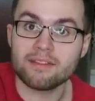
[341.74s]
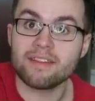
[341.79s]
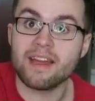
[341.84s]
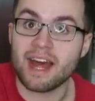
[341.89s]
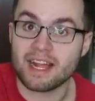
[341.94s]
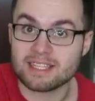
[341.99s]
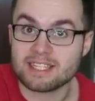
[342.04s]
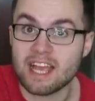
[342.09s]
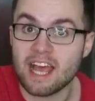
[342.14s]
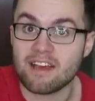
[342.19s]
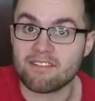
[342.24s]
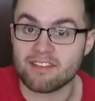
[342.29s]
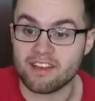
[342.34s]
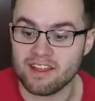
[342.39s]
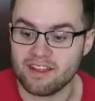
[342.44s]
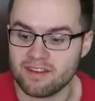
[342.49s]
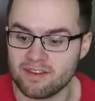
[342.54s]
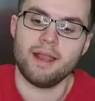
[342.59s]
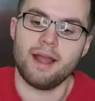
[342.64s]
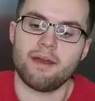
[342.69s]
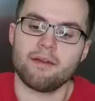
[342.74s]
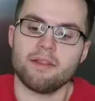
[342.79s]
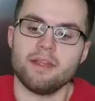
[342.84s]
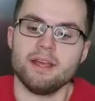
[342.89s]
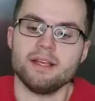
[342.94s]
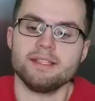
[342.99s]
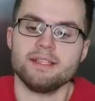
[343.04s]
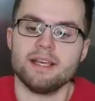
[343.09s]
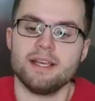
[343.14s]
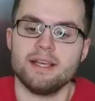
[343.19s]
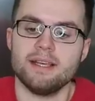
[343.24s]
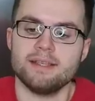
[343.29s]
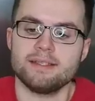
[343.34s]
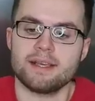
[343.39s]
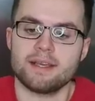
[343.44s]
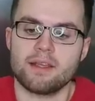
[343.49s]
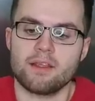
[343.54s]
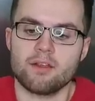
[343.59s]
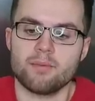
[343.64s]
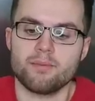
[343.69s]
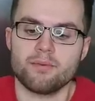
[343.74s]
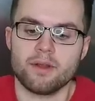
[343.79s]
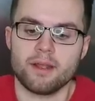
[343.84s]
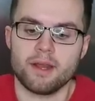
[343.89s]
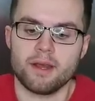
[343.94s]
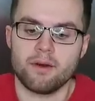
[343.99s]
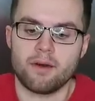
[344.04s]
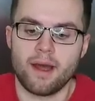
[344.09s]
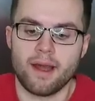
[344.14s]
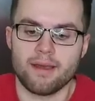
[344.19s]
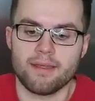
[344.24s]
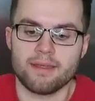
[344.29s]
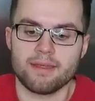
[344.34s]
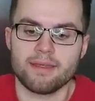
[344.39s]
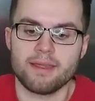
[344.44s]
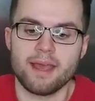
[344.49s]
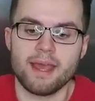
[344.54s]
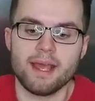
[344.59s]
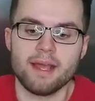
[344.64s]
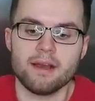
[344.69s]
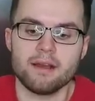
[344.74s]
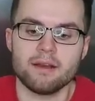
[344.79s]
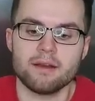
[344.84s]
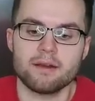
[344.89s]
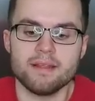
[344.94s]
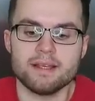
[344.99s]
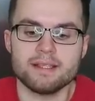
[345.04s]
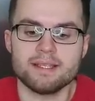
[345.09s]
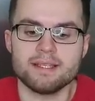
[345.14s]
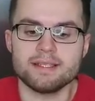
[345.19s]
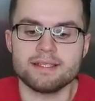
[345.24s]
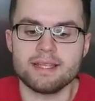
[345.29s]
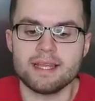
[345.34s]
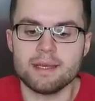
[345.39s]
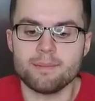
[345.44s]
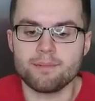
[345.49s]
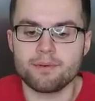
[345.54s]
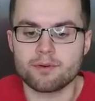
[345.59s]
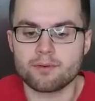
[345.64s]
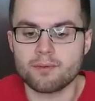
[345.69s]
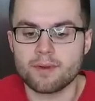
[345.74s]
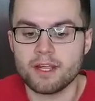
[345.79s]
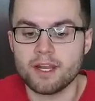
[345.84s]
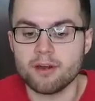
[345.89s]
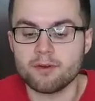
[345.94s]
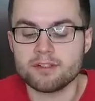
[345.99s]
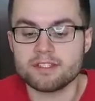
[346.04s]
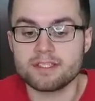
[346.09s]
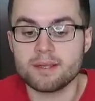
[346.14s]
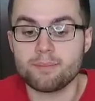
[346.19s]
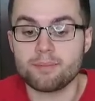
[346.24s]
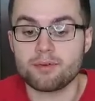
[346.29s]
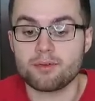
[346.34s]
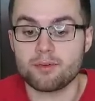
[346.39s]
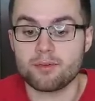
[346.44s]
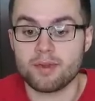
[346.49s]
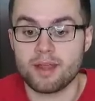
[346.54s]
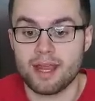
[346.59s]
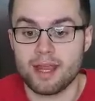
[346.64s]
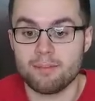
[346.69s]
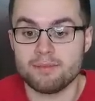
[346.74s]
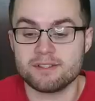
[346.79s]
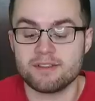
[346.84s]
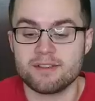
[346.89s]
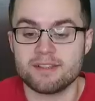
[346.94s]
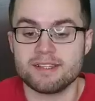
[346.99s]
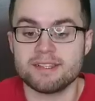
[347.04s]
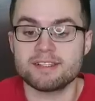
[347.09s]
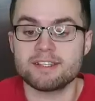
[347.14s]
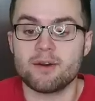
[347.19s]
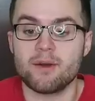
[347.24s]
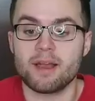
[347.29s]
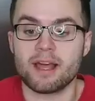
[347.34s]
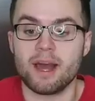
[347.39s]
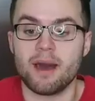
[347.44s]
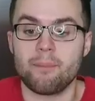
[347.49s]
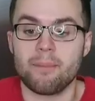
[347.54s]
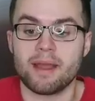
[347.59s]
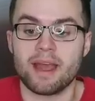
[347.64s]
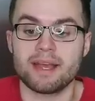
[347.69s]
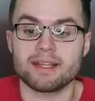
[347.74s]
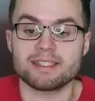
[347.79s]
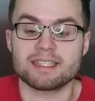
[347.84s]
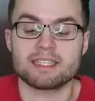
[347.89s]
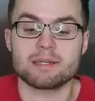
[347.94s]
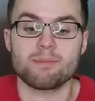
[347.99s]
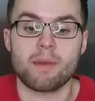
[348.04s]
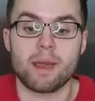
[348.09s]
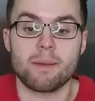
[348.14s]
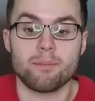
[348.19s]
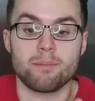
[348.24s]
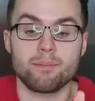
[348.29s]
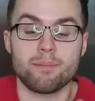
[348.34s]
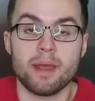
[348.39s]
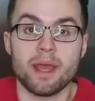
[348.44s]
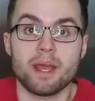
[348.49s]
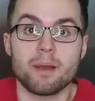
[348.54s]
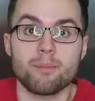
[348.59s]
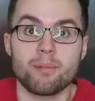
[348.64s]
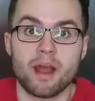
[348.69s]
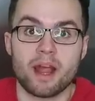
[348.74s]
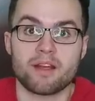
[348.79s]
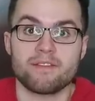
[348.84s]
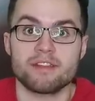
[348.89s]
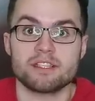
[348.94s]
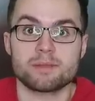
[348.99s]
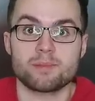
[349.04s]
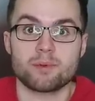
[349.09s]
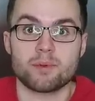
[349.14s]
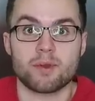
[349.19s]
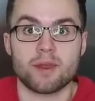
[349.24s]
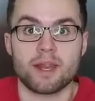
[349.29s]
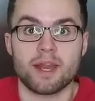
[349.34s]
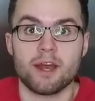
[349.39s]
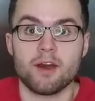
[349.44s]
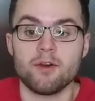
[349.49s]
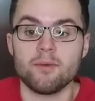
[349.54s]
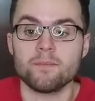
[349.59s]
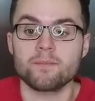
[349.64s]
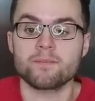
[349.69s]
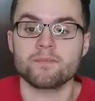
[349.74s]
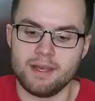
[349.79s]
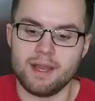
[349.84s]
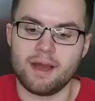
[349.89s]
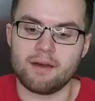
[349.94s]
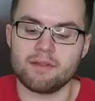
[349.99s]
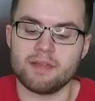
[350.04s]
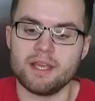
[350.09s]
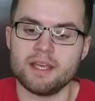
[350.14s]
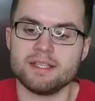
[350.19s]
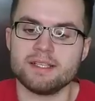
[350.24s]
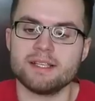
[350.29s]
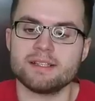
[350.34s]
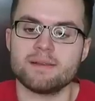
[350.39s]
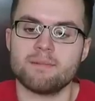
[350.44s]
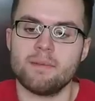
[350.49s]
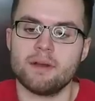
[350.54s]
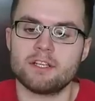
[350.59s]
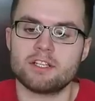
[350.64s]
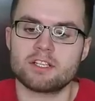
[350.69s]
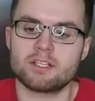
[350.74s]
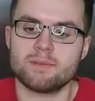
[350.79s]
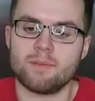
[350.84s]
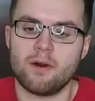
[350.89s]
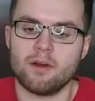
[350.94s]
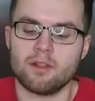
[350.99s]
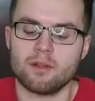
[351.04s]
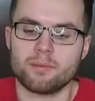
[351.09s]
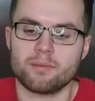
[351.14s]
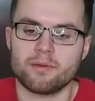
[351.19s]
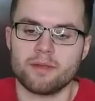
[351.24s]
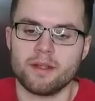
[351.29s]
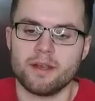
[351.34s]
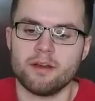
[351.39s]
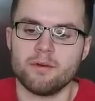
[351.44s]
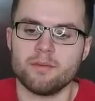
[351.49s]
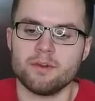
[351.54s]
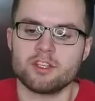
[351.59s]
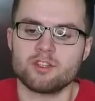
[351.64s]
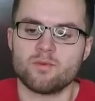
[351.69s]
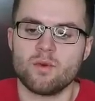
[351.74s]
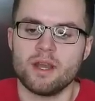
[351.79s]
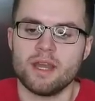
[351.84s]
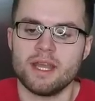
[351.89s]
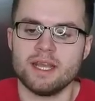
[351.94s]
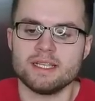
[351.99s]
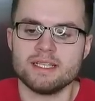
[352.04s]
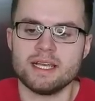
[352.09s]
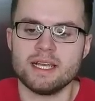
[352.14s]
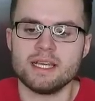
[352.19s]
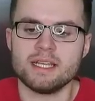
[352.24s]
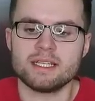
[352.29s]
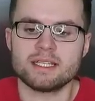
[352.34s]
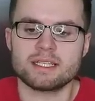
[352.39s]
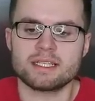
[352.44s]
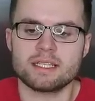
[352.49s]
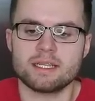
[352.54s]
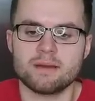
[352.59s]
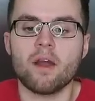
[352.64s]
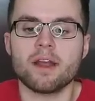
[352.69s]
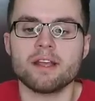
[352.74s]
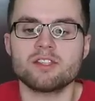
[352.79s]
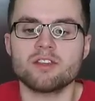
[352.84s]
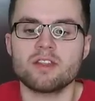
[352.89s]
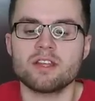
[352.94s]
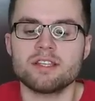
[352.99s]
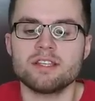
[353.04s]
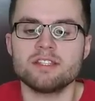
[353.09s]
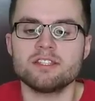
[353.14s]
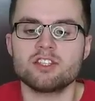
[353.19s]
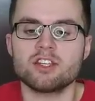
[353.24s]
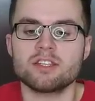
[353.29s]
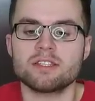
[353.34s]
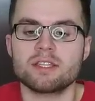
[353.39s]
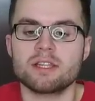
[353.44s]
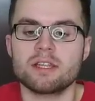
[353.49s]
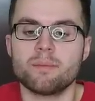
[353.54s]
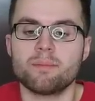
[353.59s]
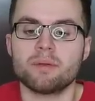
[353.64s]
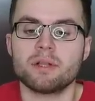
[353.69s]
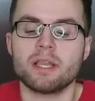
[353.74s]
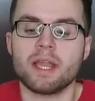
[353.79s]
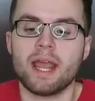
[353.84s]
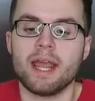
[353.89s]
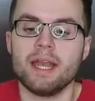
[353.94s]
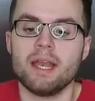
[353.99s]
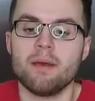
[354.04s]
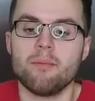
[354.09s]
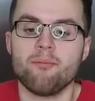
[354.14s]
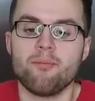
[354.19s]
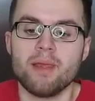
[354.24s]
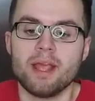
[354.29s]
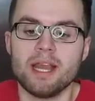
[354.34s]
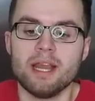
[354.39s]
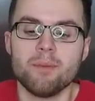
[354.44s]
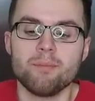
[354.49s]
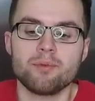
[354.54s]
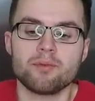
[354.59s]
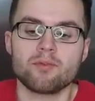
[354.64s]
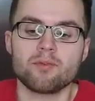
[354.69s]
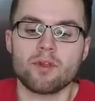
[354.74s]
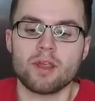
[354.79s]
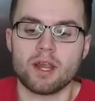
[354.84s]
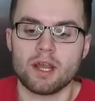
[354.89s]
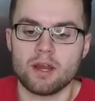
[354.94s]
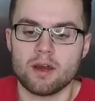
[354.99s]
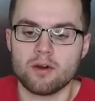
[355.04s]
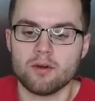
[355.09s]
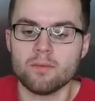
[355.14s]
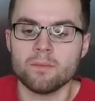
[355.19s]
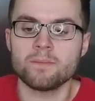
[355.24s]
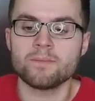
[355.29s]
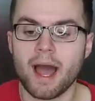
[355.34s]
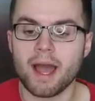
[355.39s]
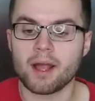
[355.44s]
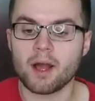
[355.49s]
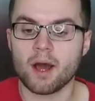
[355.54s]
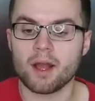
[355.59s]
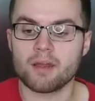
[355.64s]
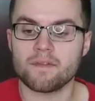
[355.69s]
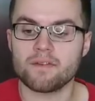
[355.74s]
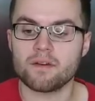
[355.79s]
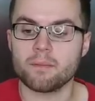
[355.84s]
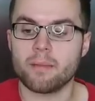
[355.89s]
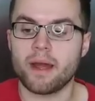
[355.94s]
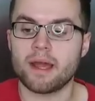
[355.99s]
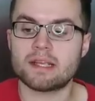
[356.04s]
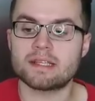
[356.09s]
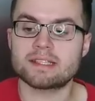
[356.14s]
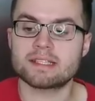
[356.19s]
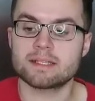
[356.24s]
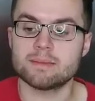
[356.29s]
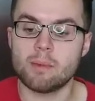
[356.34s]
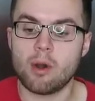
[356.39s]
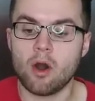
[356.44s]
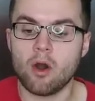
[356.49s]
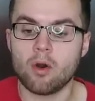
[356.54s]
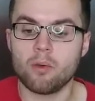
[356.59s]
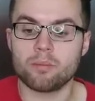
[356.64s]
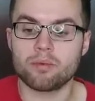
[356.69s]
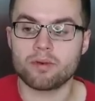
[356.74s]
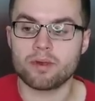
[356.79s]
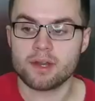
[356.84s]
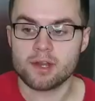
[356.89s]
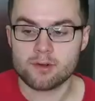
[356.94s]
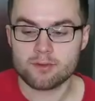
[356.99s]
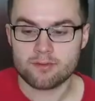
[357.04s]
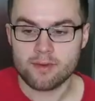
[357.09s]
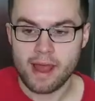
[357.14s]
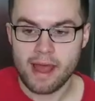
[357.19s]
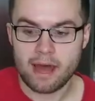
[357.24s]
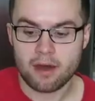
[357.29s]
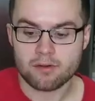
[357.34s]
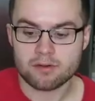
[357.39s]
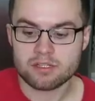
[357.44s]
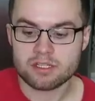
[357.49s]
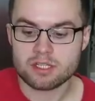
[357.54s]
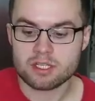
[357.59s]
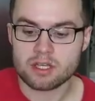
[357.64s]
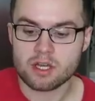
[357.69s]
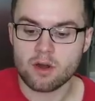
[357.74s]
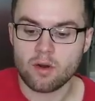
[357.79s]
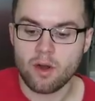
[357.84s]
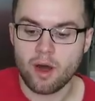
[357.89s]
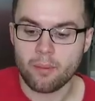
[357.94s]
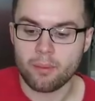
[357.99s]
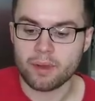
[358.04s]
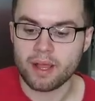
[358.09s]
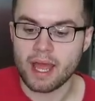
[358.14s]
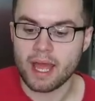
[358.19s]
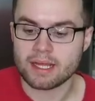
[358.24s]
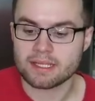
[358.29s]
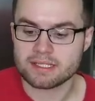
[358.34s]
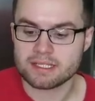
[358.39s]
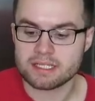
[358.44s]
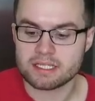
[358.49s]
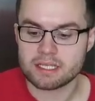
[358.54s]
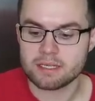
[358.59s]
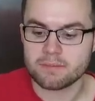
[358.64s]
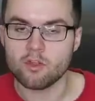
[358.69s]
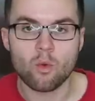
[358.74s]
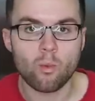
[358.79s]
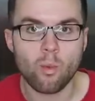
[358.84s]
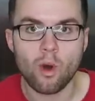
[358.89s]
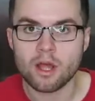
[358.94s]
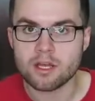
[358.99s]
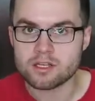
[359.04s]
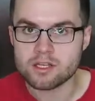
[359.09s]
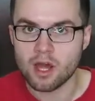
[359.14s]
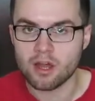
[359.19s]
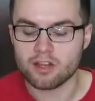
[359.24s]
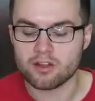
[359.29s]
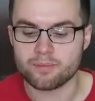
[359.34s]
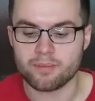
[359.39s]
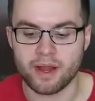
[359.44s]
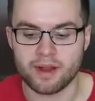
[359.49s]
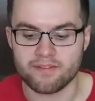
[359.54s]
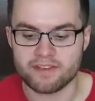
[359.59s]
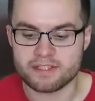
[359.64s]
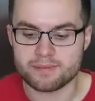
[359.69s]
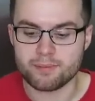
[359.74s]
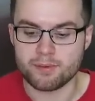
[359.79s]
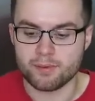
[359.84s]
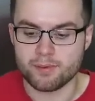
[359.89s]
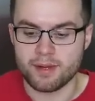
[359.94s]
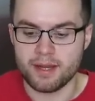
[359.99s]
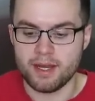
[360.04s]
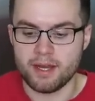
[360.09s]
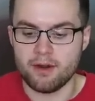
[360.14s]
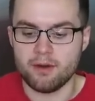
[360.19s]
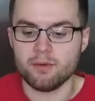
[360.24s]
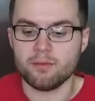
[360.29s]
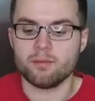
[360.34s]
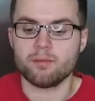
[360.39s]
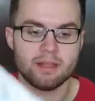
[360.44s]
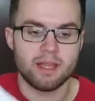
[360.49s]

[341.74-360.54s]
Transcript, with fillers: That's heavy. Now this is another burrito, I think. This is the Burrito Supreme. So this is going up against my big breakfast burrito. Now this is a much smaller burrito. Which one is it? Okay, so this is just the plain bean burrito. I got it for my small burrito round to go up against the $1 breakfast burrito.